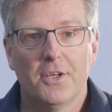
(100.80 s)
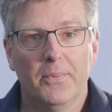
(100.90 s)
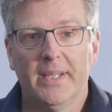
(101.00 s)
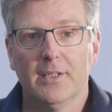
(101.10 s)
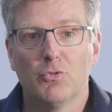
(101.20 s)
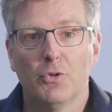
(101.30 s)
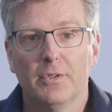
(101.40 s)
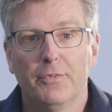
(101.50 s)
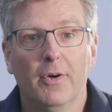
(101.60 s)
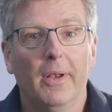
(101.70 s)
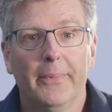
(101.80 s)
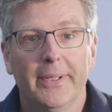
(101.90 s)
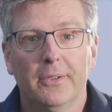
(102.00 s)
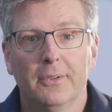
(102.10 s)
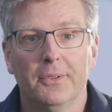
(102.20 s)
So we can draw the
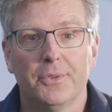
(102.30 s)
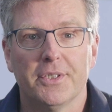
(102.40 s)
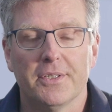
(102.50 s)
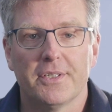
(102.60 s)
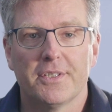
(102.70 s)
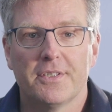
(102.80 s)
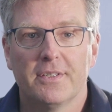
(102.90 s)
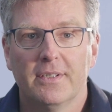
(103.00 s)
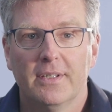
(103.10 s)
following conclusions.